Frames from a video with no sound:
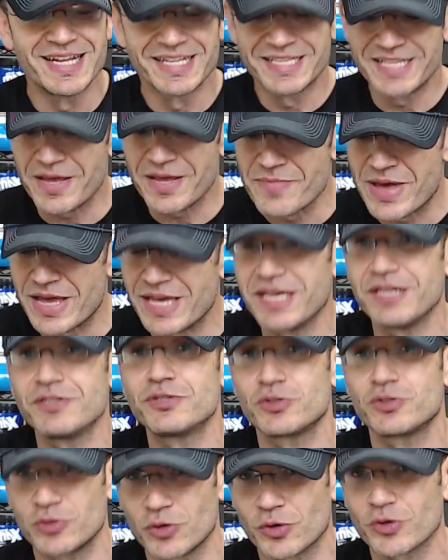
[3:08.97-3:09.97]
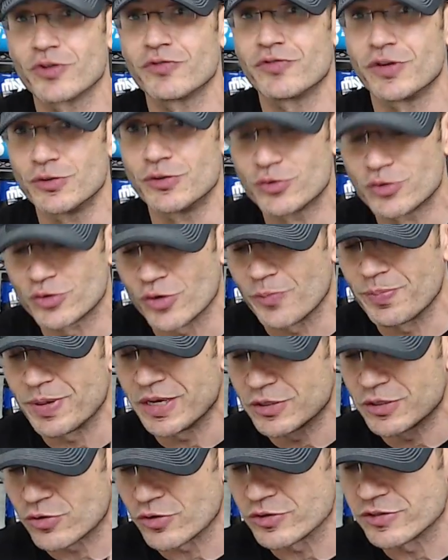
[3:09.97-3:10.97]
DMAE is sort of a nootropic,
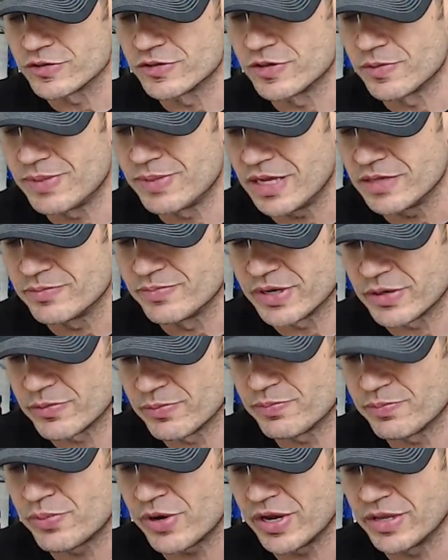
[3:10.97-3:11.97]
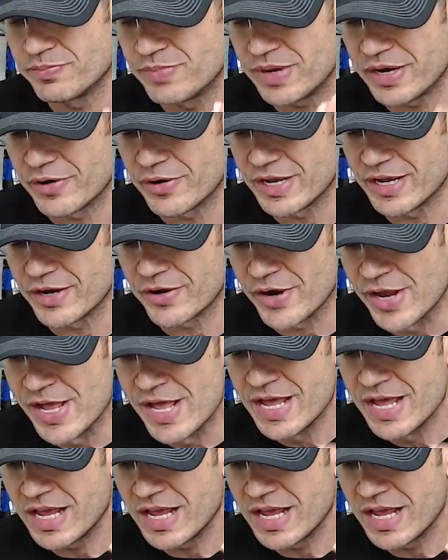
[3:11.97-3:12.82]
it crosses the blood-brain barrier